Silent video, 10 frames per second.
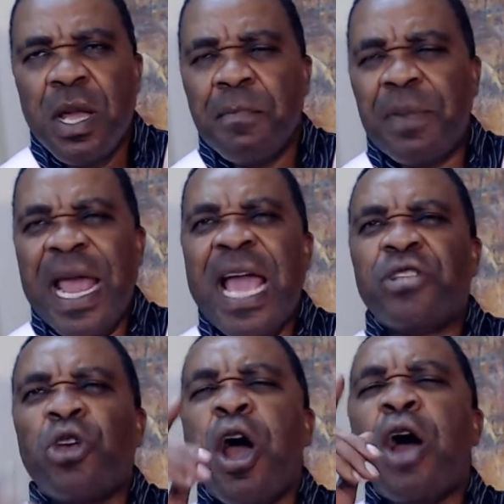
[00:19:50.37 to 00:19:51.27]

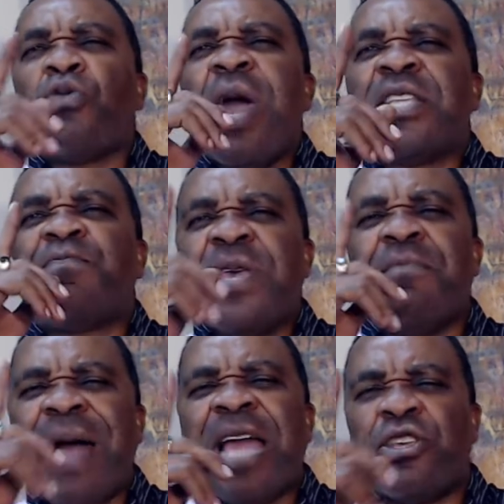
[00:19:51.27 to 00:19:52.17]
Please always be
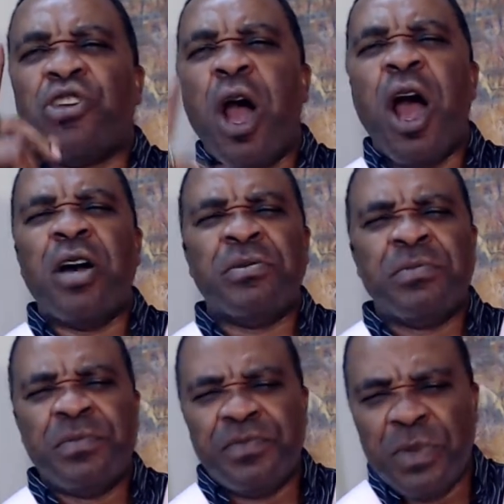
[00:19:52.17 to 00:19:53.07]
my God.
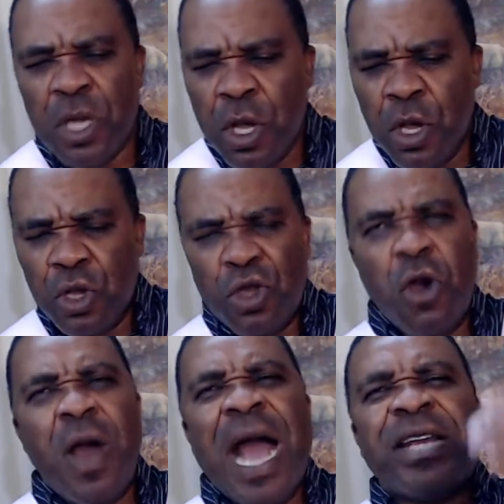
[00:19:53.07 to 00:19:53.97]
You
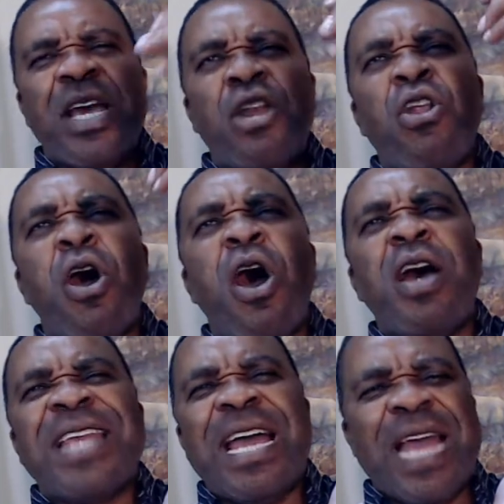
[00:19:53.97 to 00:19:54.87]
are the Lord
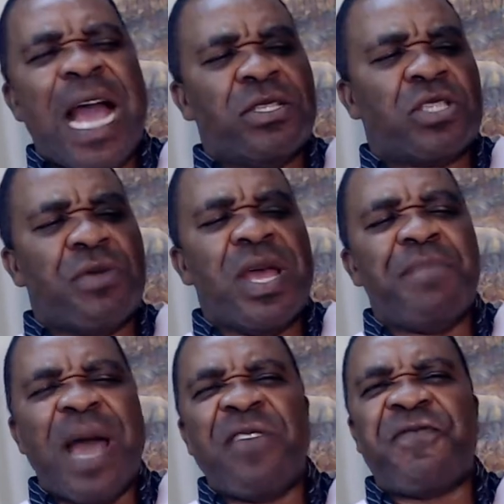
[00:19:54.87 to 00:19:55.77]
that answered
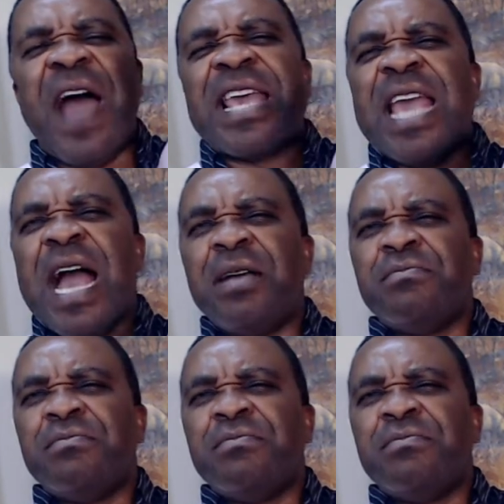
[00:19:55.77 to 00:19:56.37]
by fire.